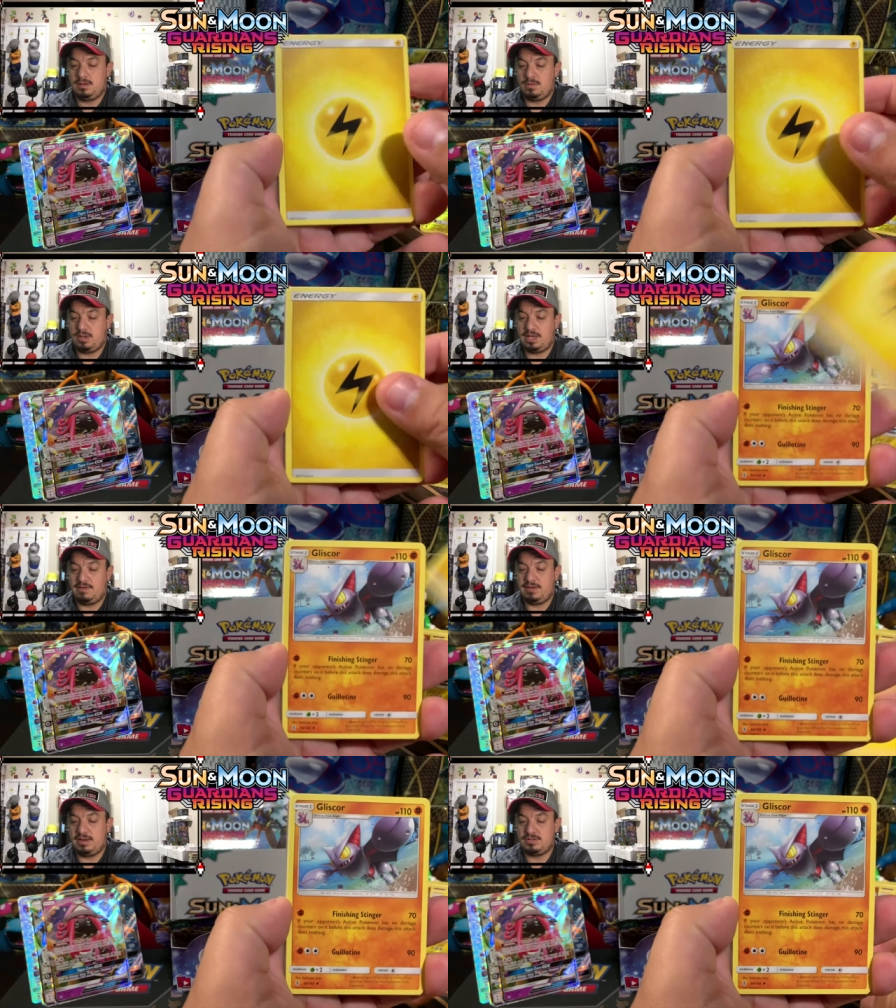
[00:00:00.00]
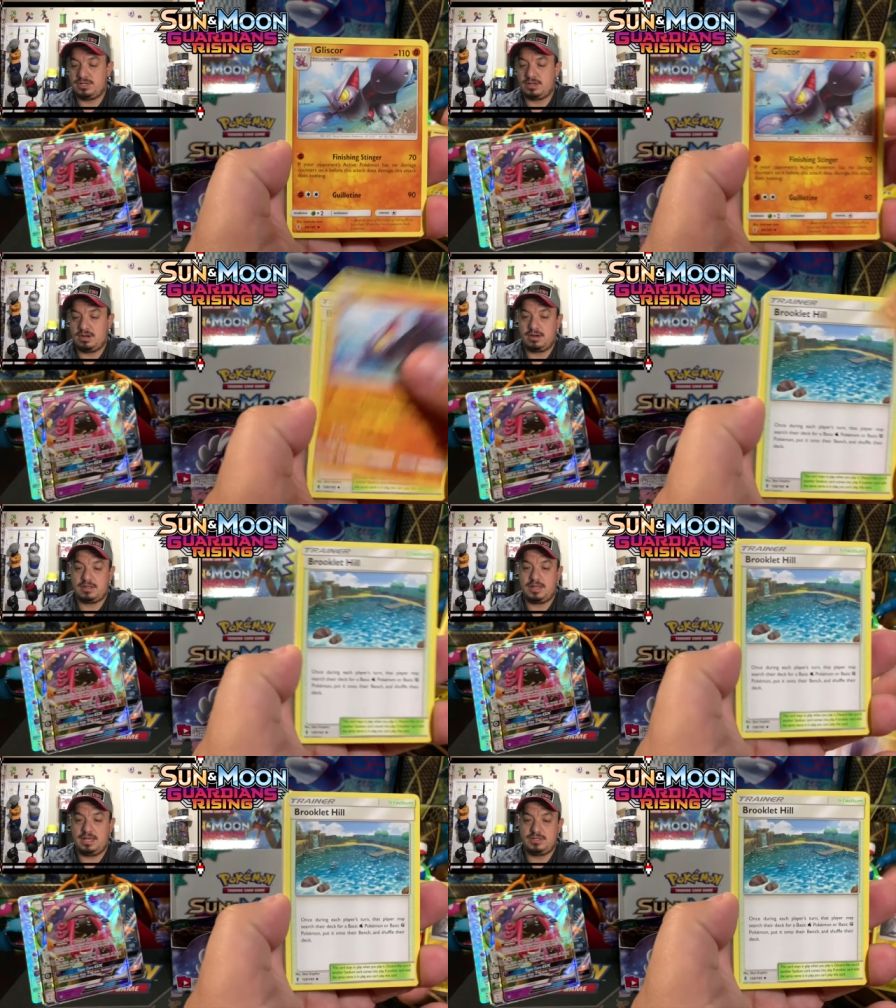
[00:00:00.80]
We have Energy
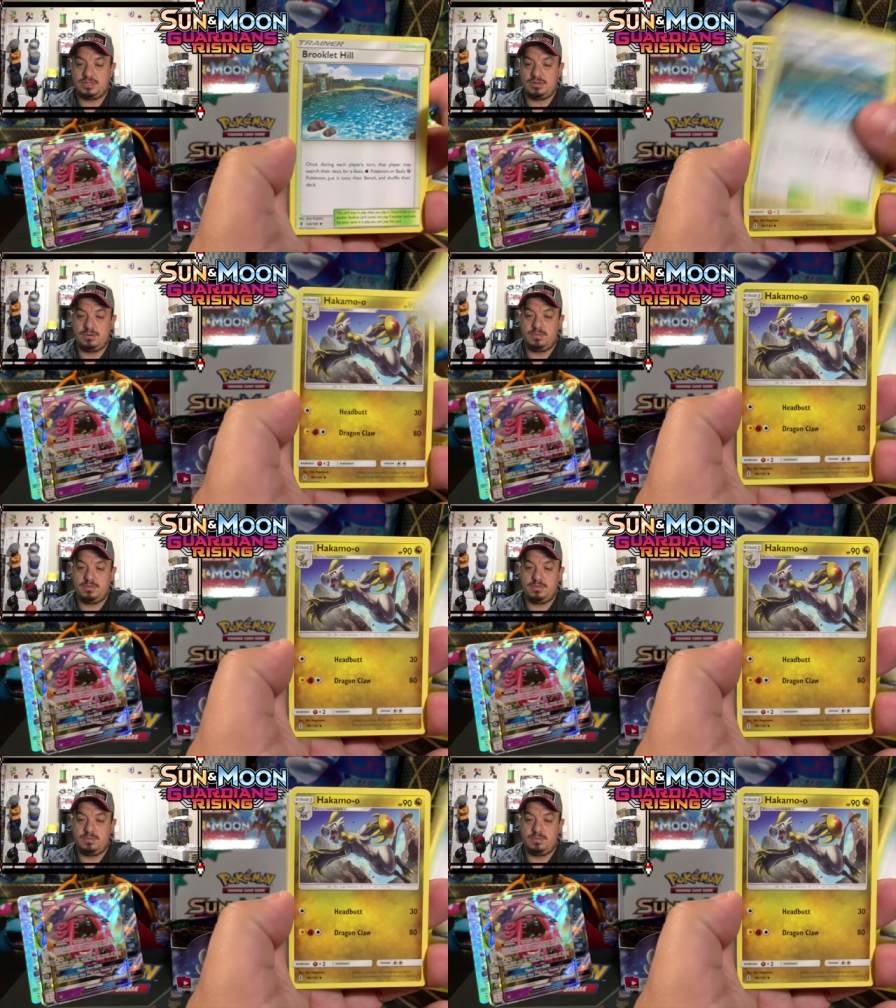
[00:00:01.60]
Card, Glyshore,